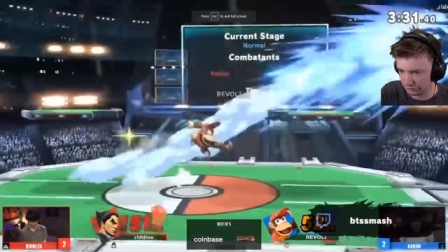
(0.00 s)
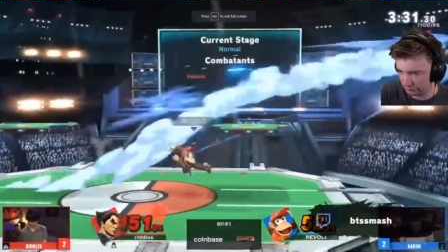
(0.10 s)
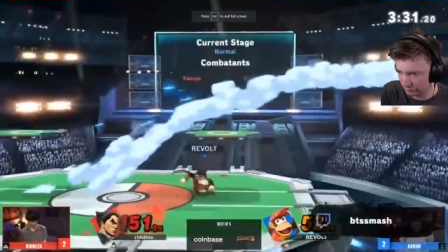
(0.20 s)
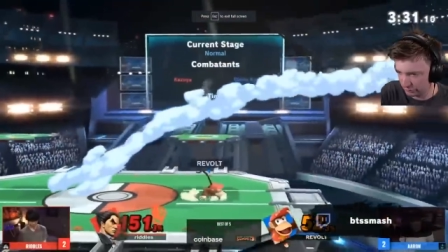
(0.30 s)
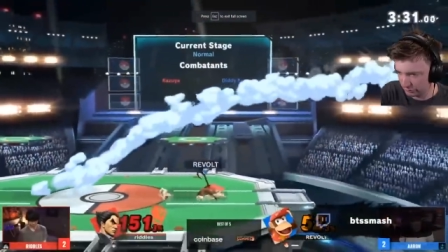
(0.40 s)
it.
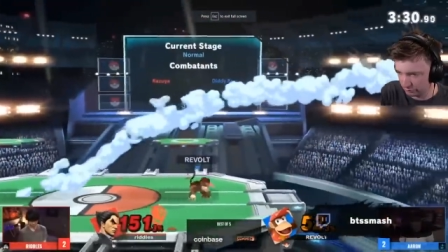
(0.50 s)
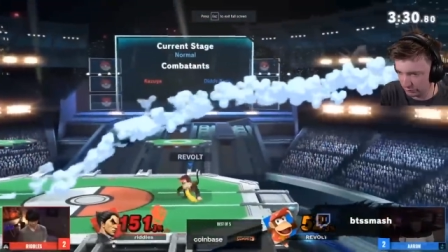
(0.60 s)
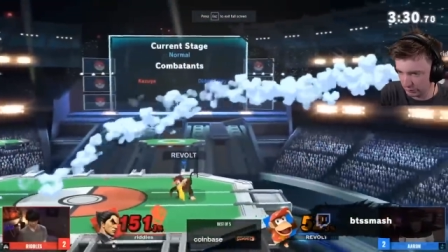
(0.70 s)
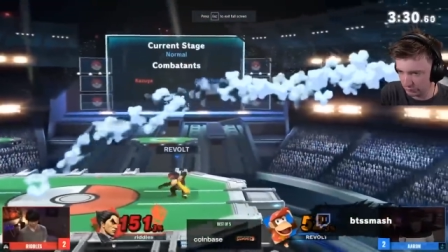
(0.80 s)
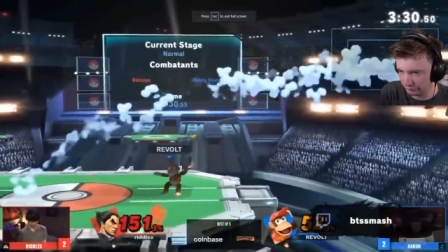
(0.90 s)
Oh.
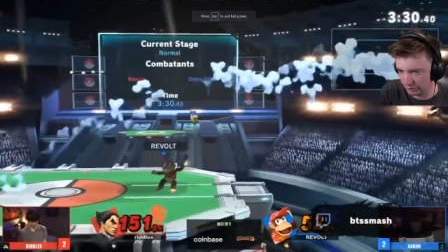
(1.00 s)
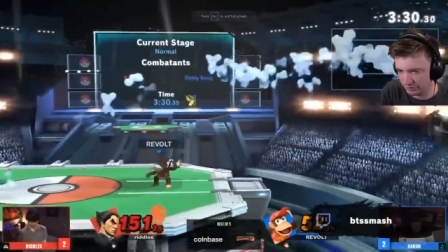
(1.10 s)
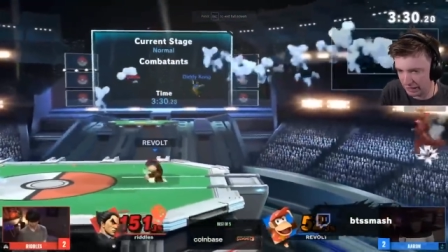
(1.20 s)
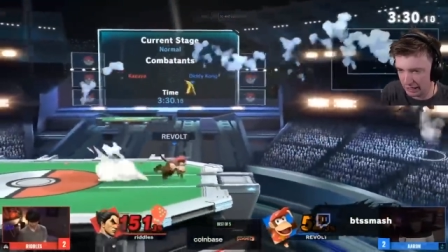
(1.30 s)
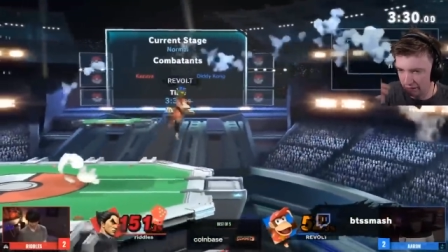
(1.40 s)
Riddles oh,
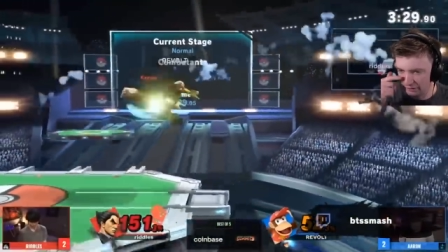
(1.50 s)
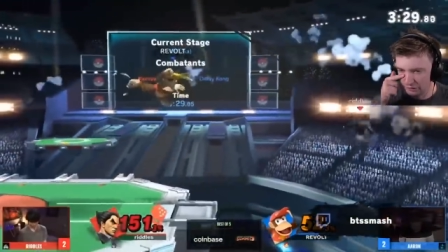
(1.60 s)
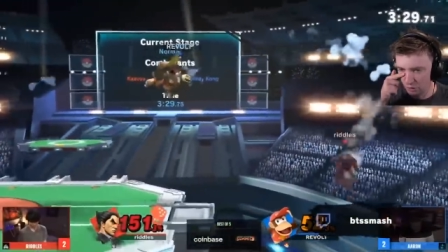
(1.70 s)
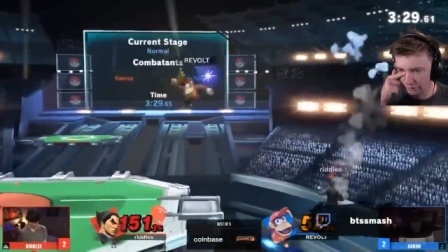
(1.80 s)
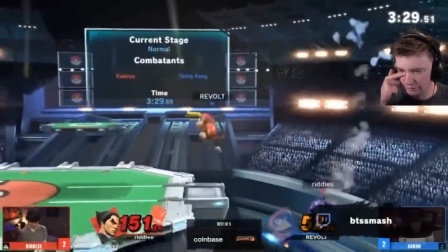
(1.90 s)
versus
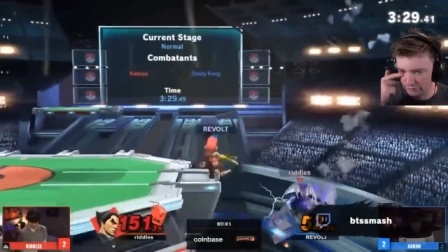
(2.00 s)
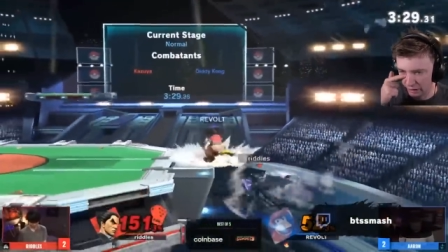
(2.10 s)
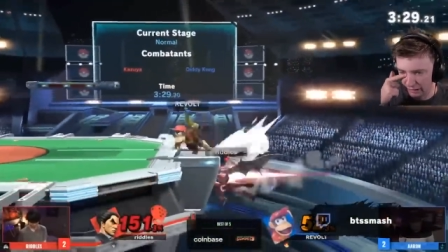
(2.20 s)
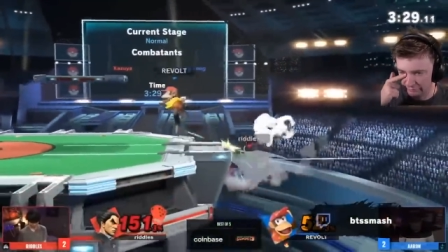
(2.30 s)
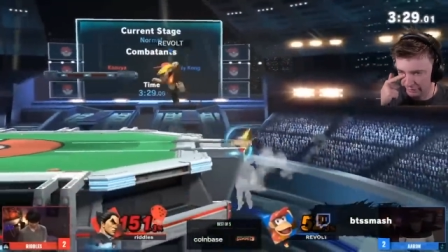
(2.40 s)
Aaron. Oh, this is a
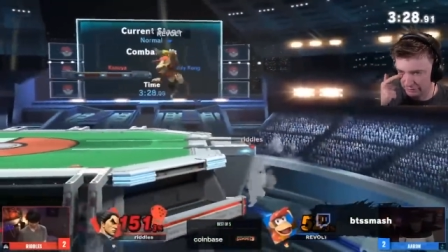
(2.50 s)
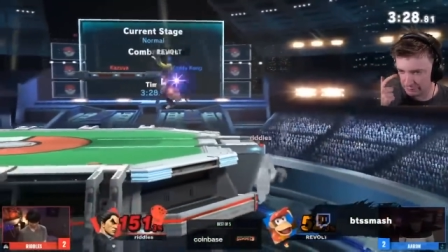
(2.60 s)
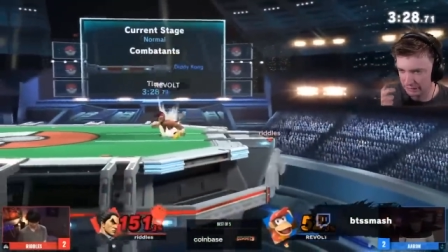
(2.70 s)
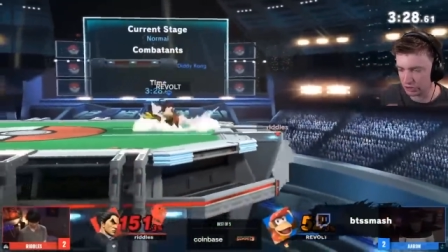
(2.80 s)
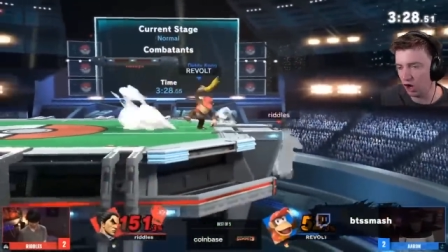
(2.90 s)
high-stakes
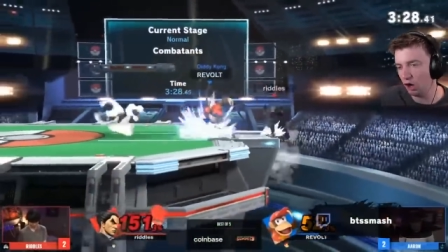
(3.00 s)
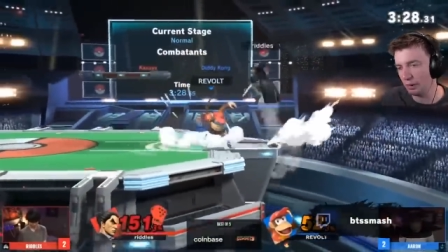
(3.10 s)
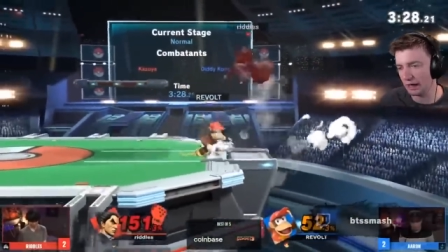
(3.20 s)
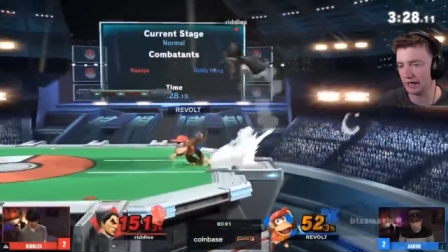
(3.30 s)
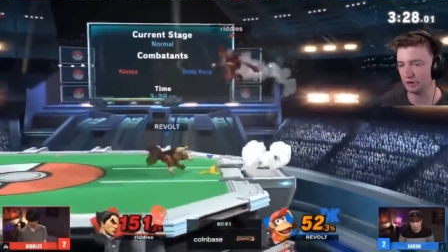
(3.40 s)
match. Oh,
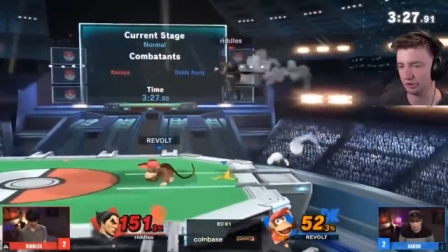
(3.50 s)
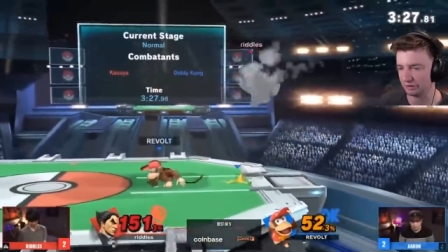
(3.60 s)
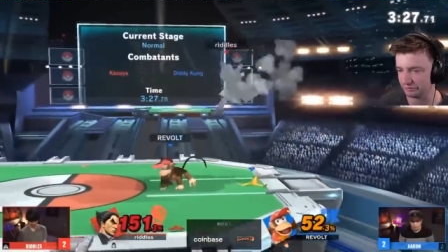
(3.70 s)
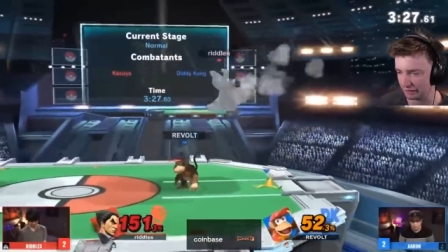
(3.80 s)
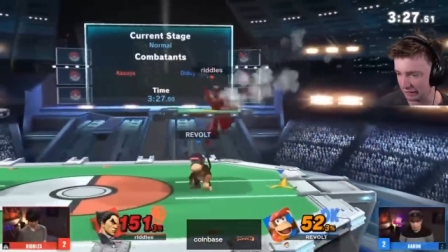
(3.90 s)
wait, I know
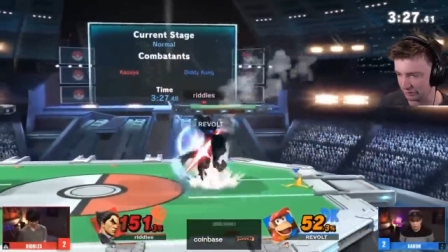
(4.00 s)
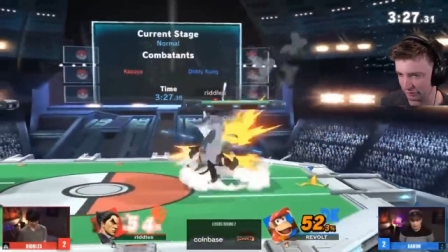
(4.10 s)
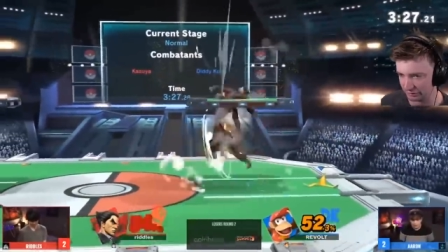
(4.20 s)
this. I know